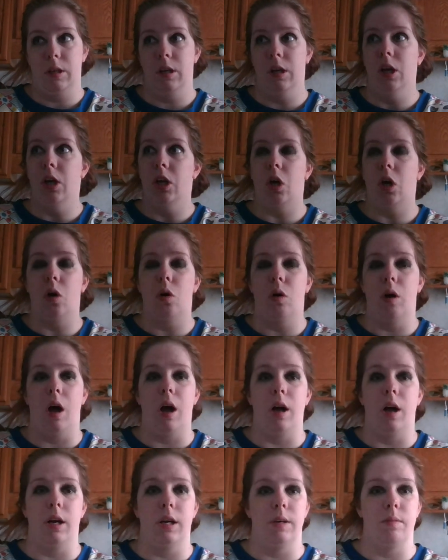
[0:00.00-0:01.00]
You
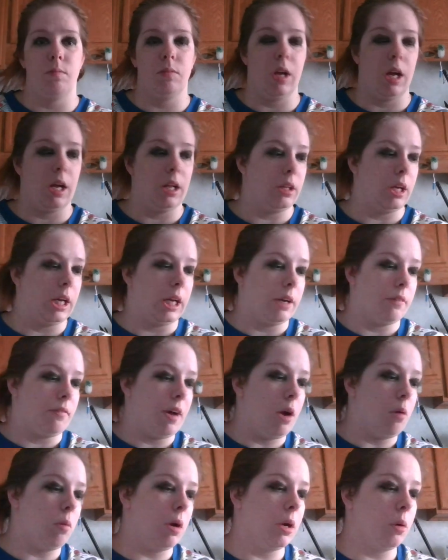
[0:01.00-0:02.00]
know, that, like, if
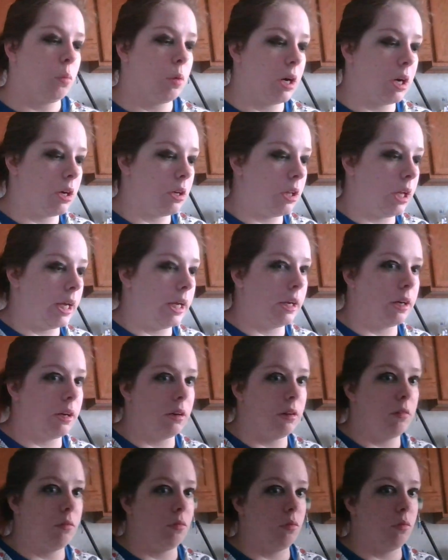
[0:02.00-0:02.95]
I want to wear, like,